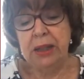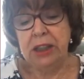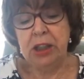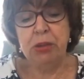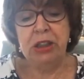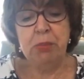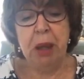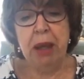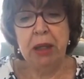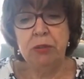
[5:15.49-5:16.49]

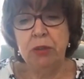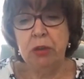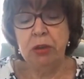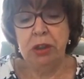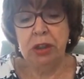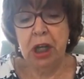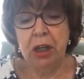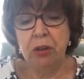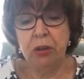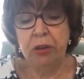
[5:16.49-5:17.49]
disrespectful and
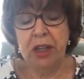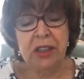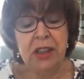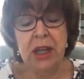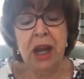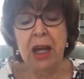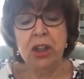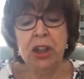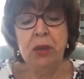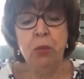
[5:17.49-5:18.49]
all the rest. And it
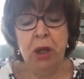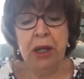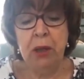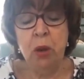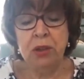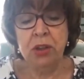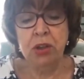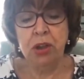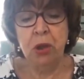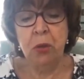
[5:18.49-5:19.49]
actually really
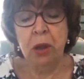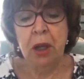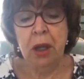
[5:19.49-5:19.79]
wasn't true.